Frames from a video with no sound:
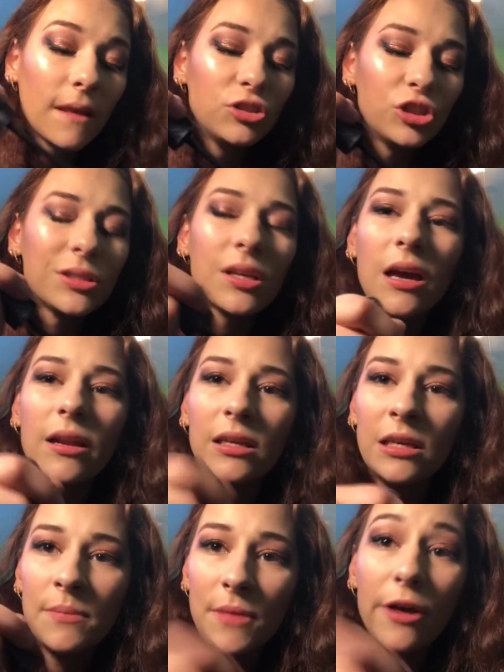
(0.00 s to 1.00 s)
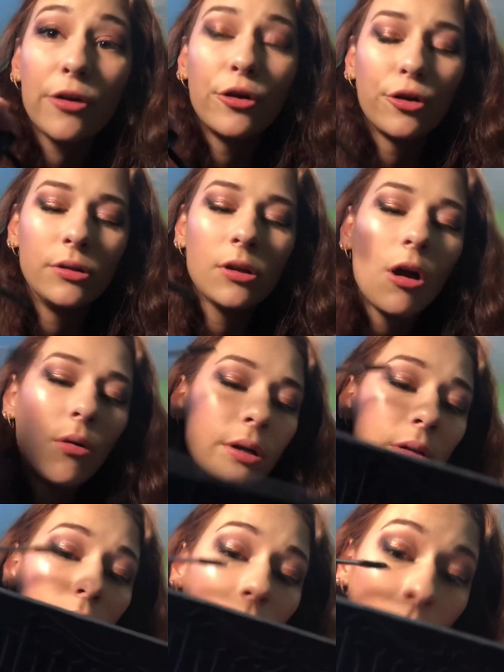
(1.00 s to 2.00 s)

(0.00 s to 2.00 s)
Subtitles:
just to kind of keep that curl going.